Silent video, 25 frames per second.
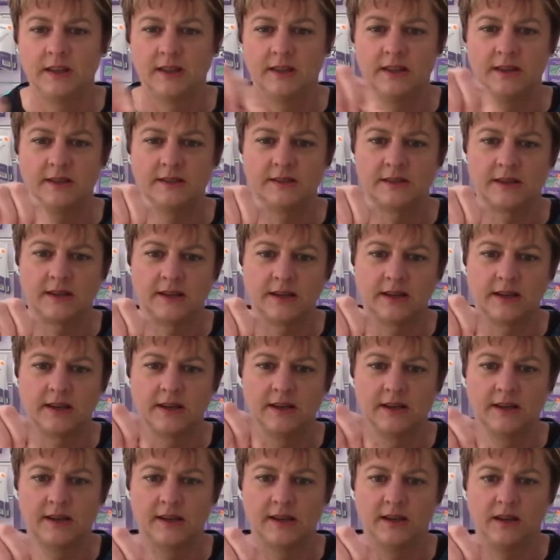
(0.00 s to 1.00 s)
There's like
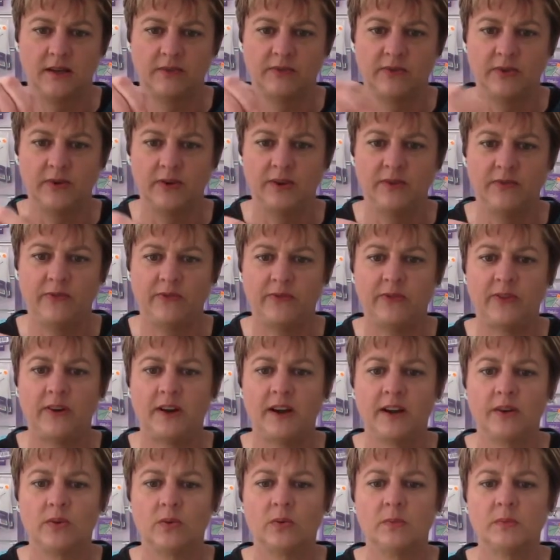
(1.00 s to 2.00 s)
a very
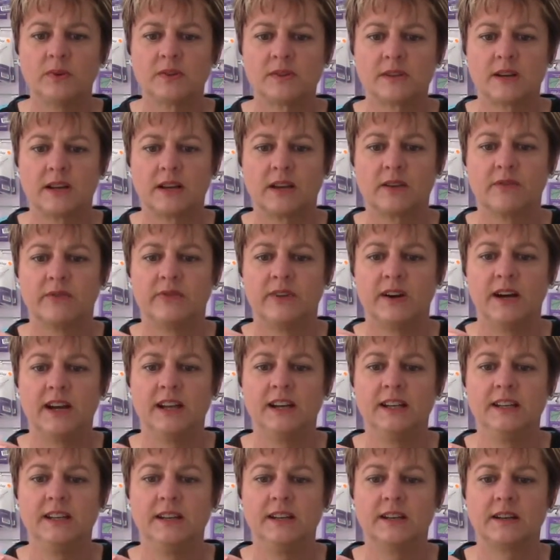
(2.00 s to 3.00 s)
fine, almost like a
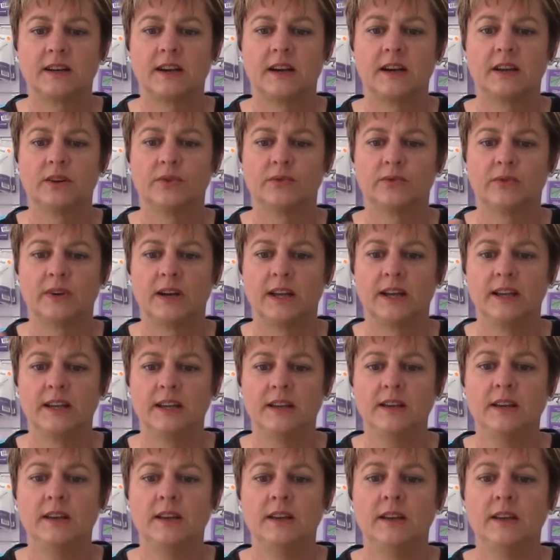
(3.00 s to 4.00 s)
violin kind of
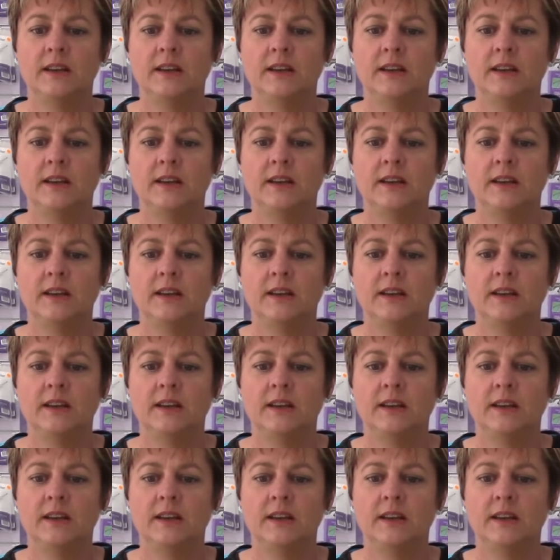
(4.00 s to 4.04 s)
layer